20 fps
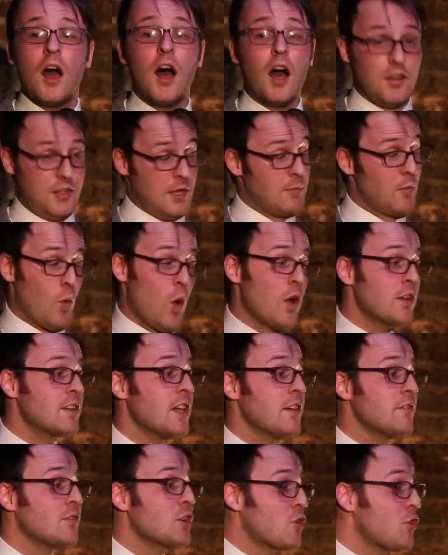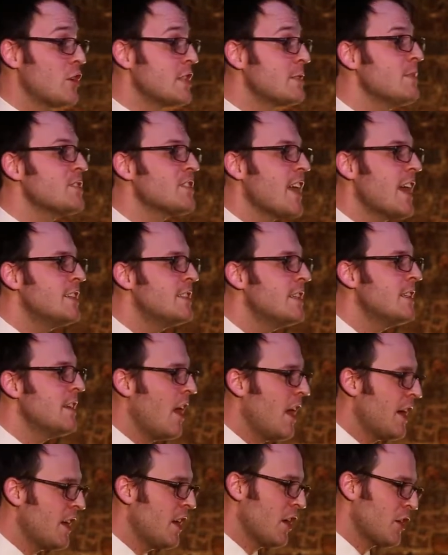Uh, number one gift, Christmas
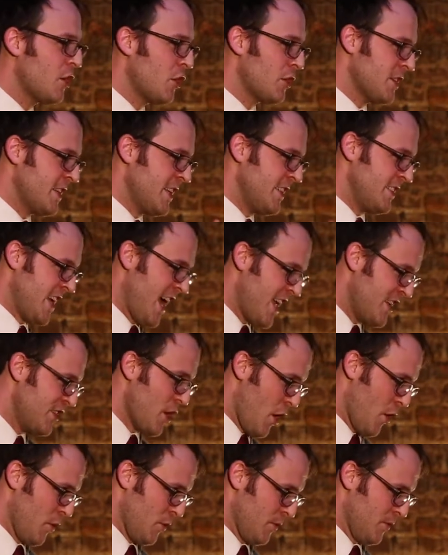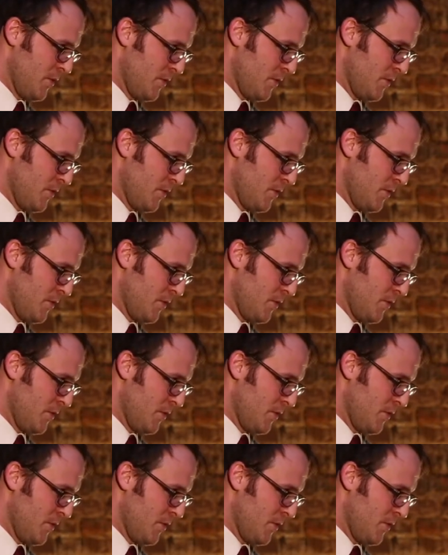89, I got a Nintendo.